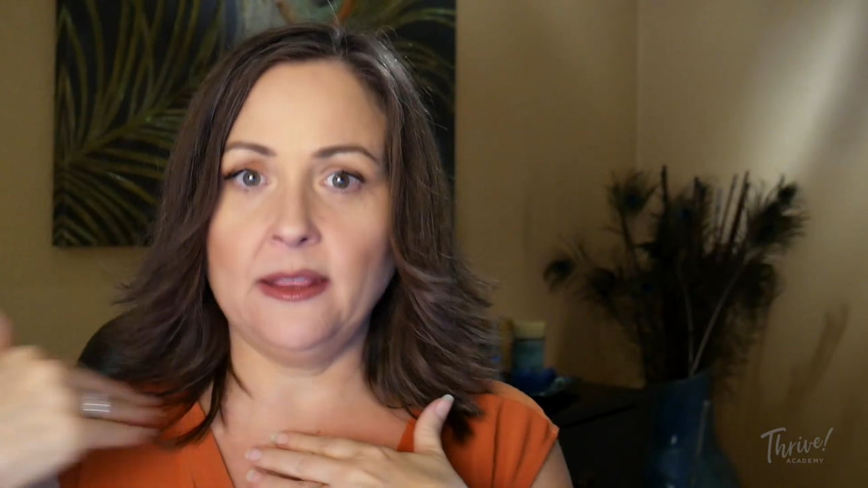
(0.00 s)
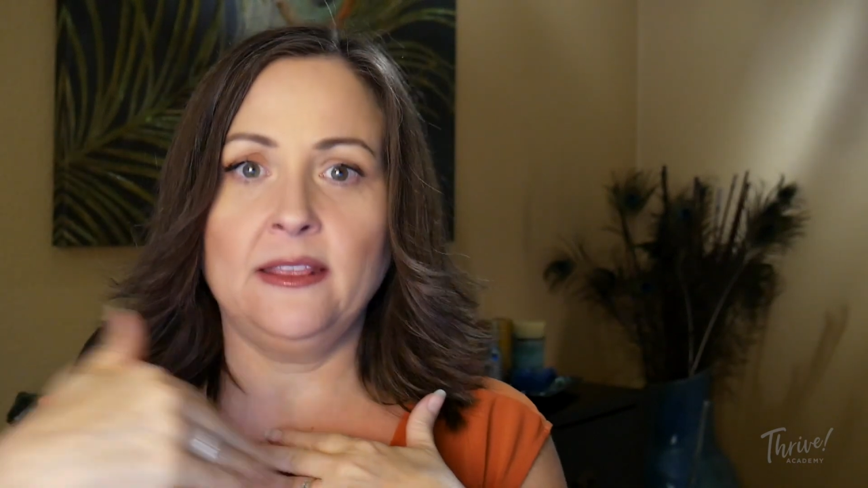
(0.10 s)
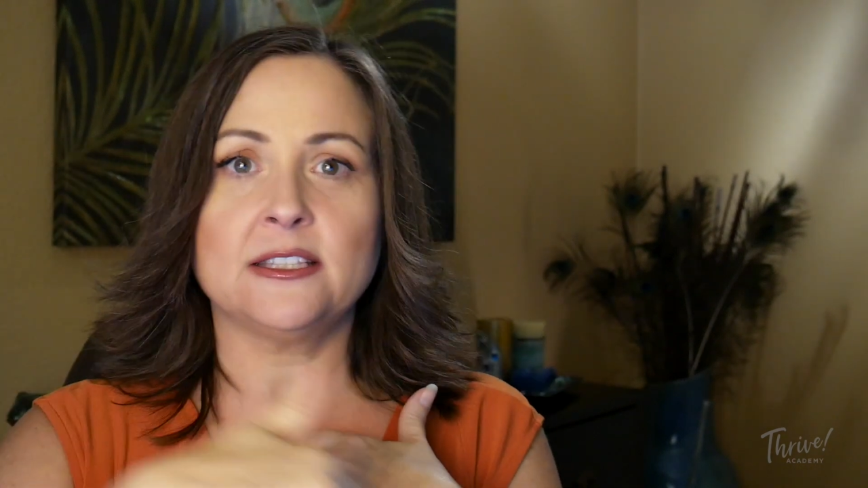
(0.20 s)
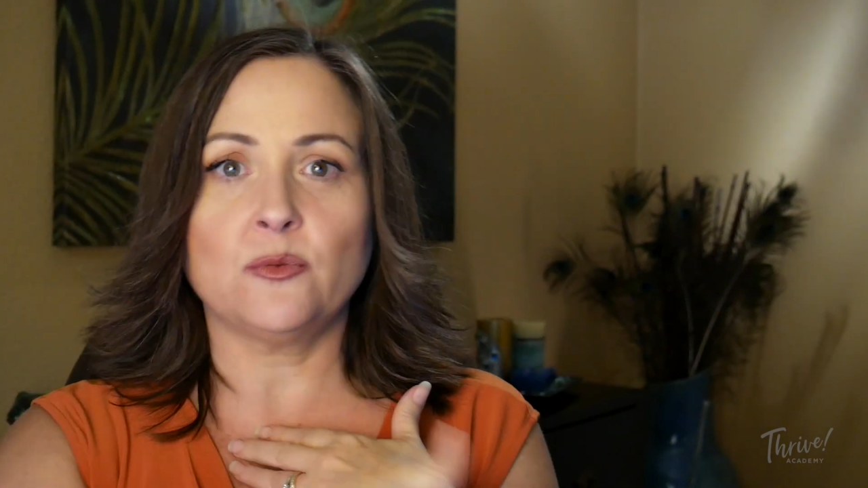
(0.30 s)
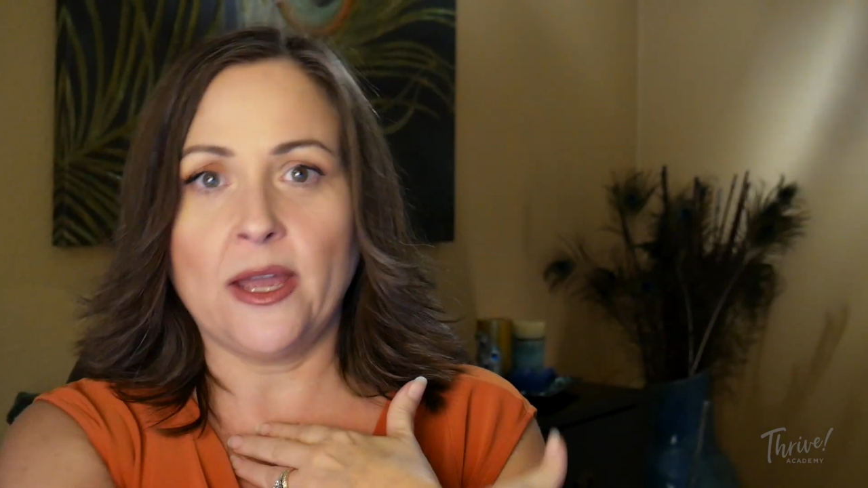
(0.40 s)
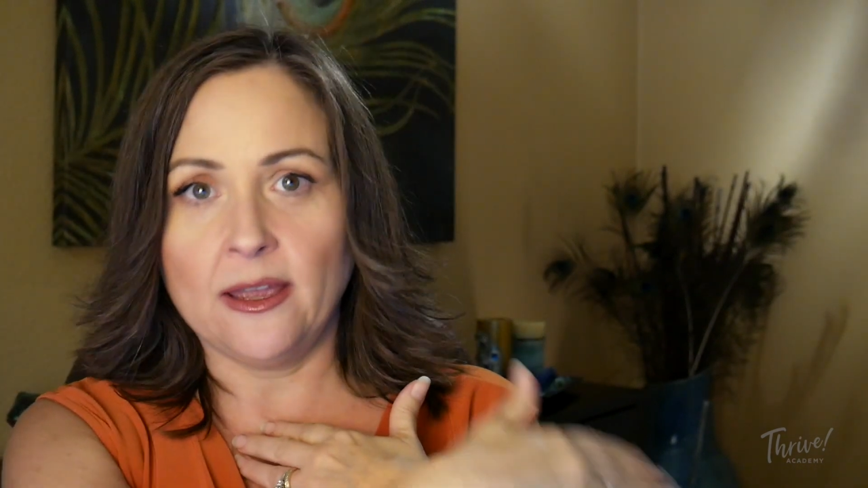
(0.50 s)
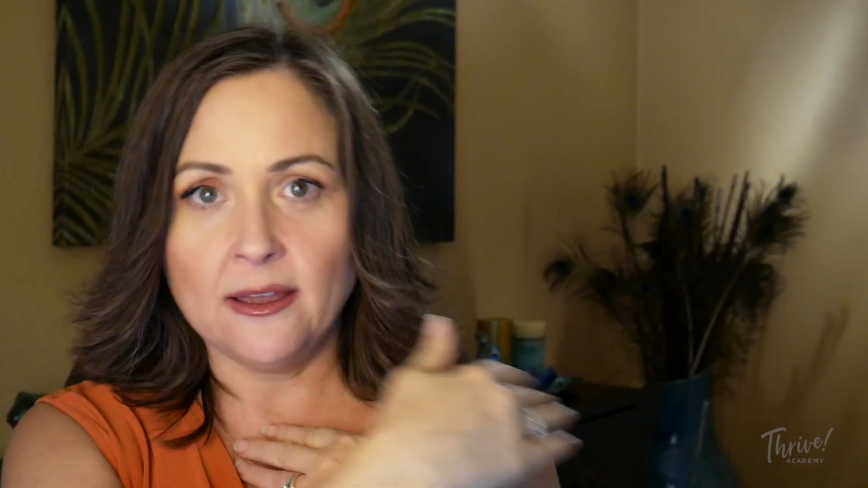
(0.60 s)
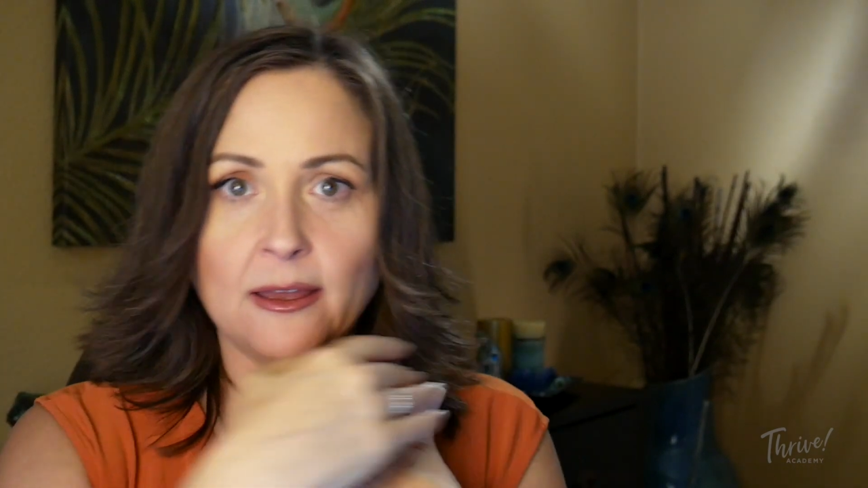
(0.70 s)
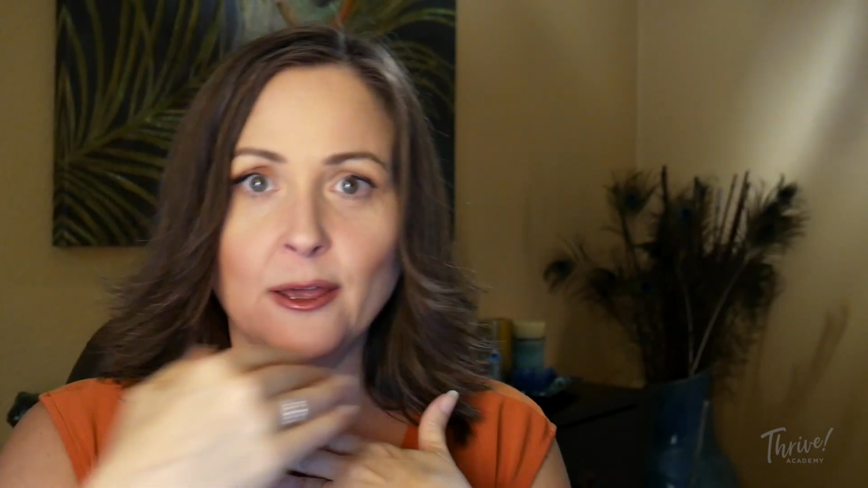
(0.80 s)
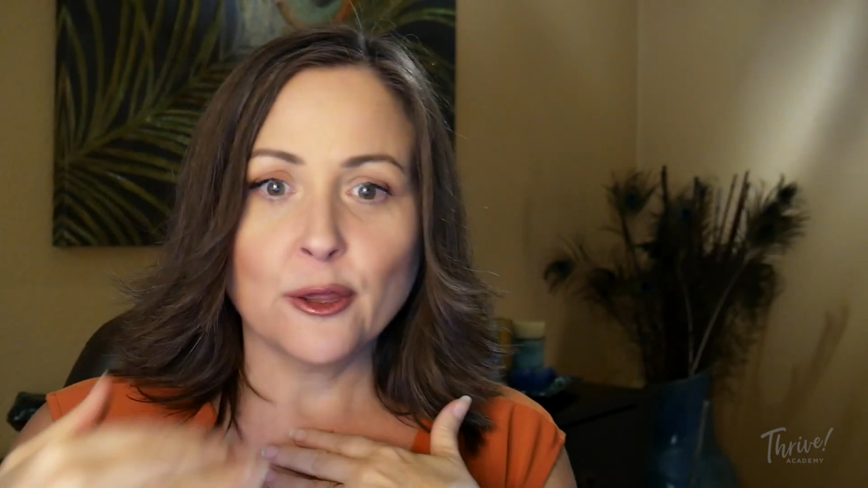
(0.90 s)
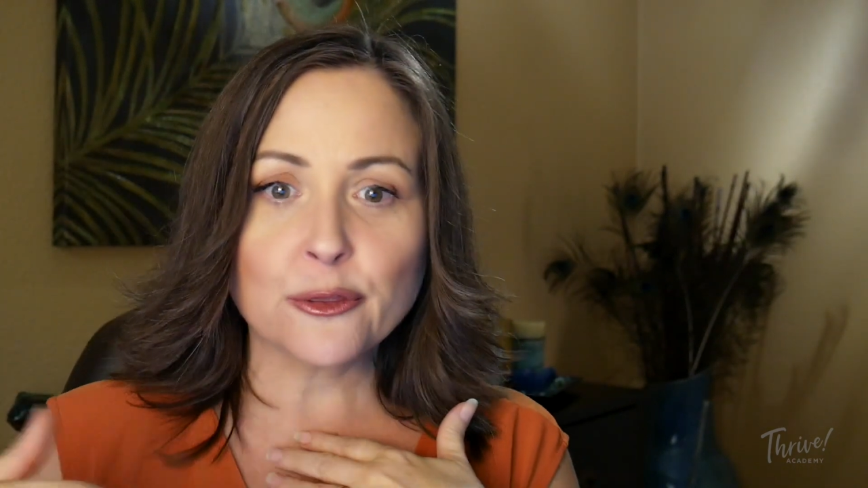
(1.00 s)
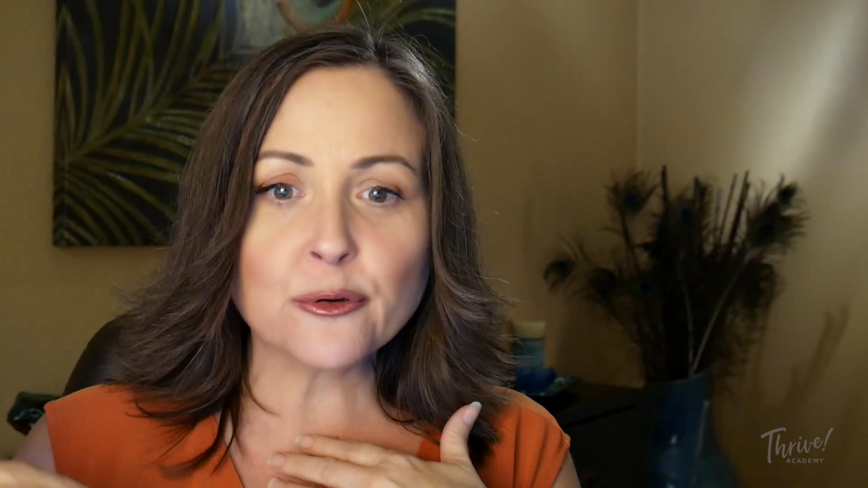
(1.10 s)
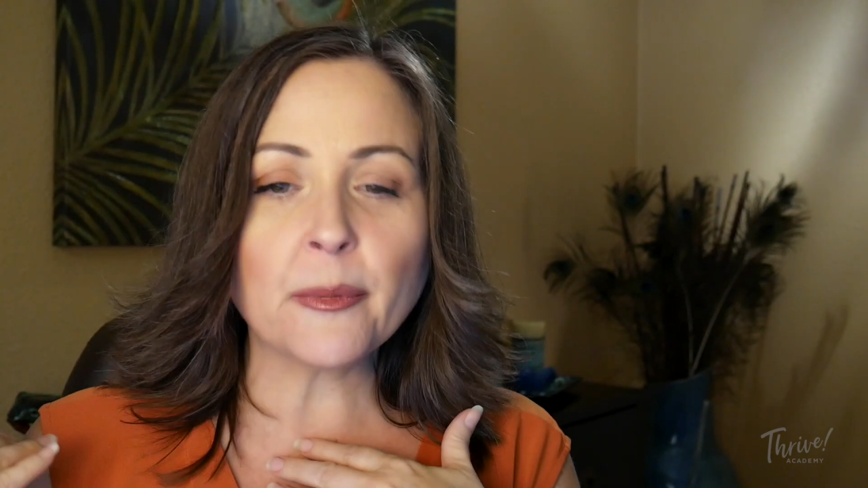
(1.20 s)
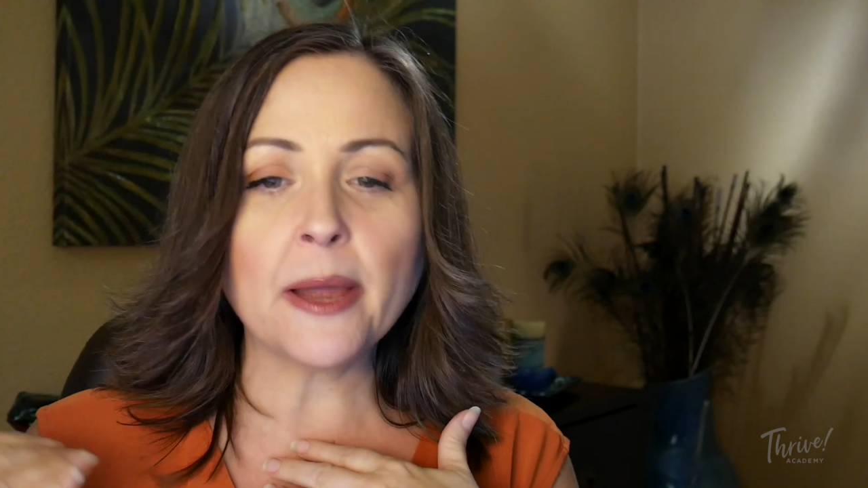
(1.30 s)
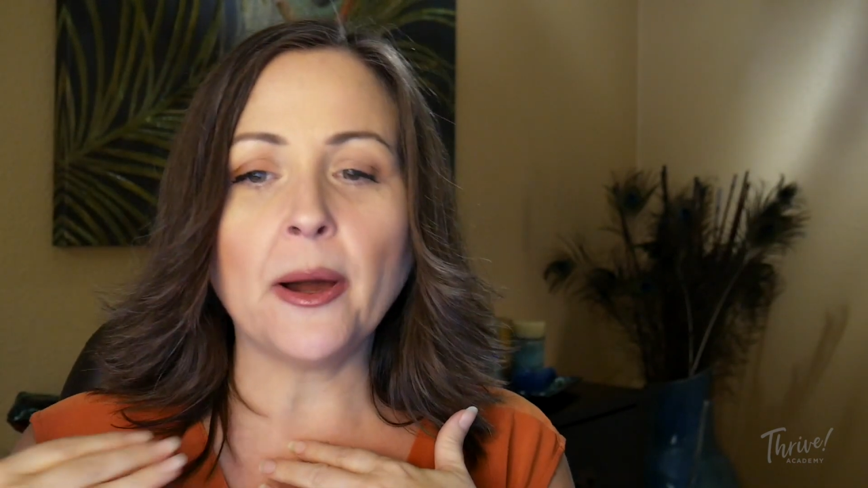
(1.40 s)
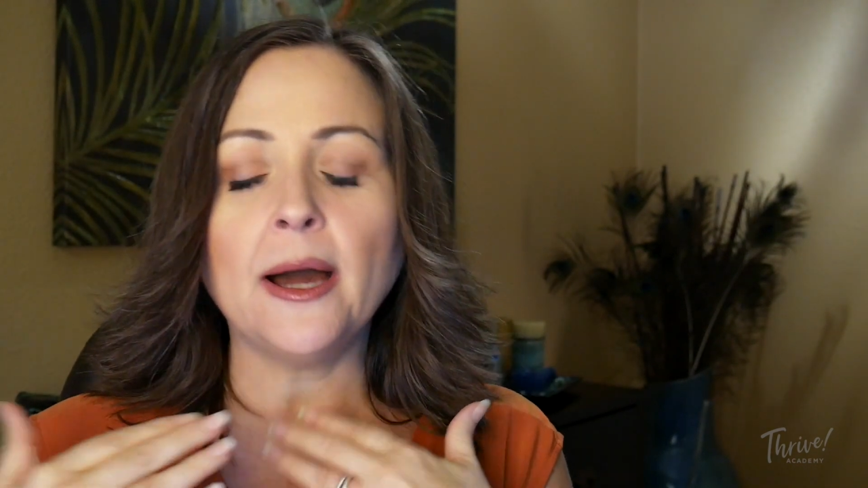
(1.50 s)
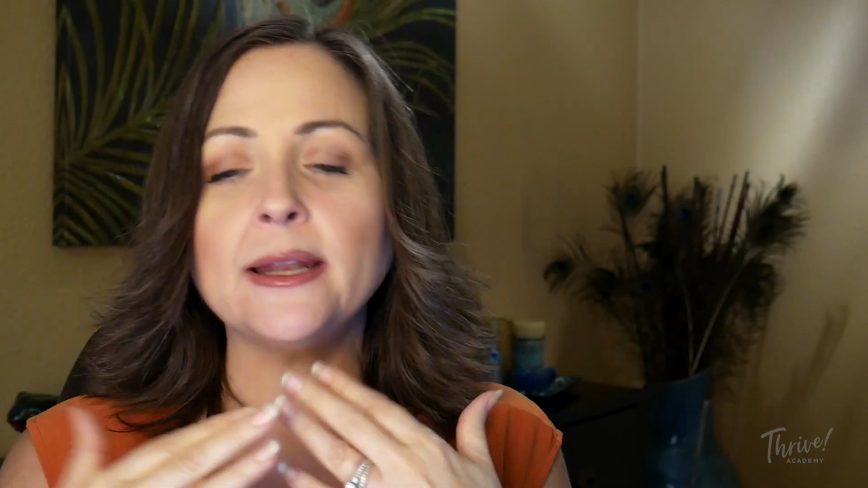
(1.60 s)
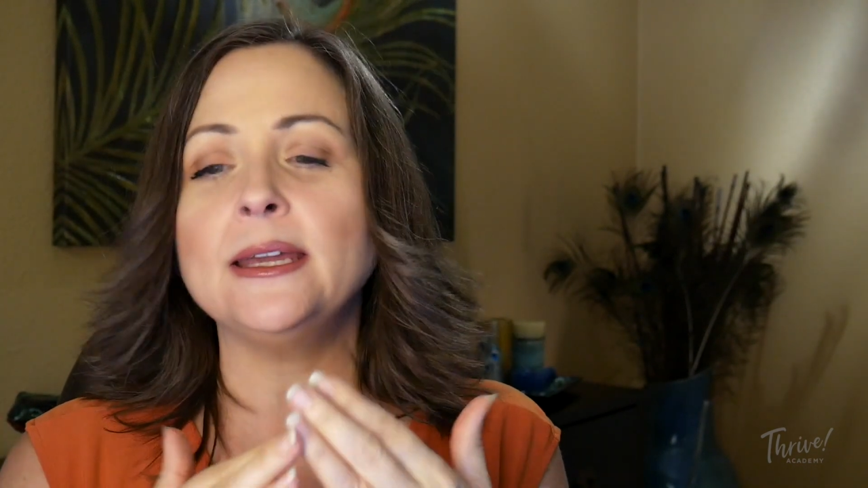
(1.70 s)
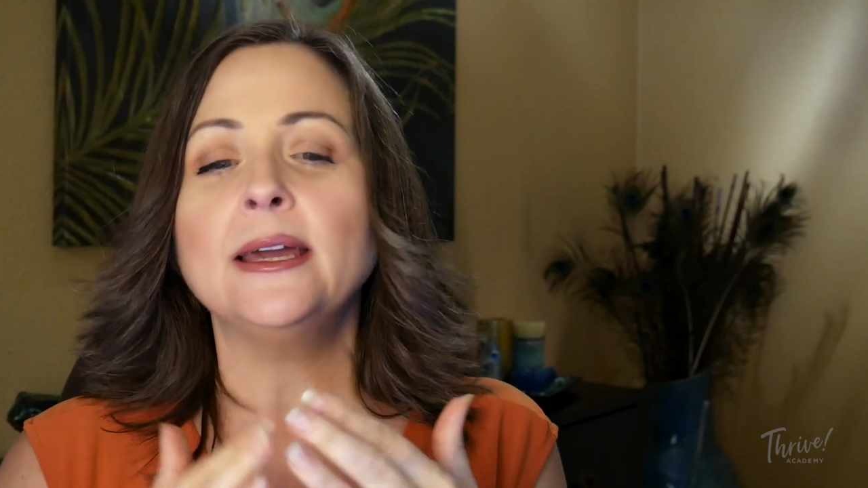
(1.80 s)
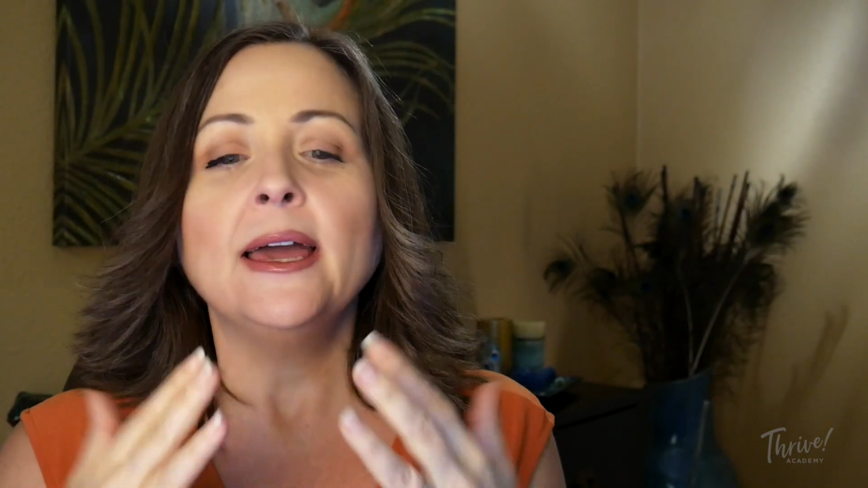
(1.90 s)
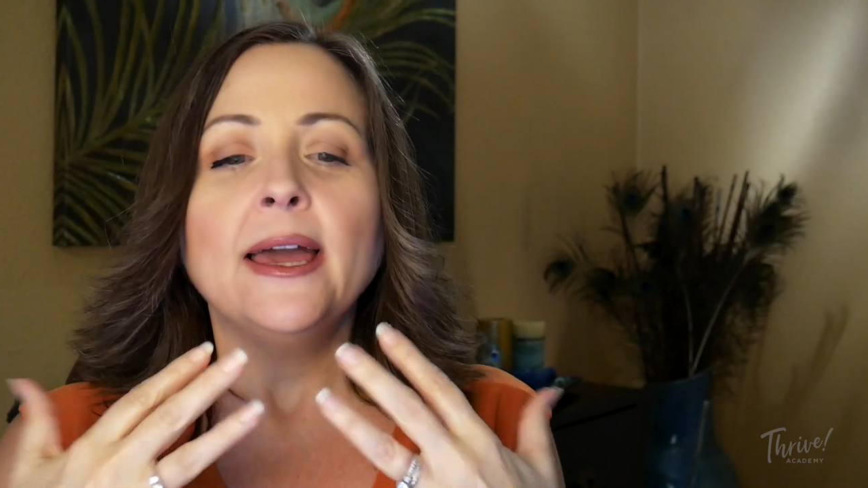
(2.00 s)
this way through my body,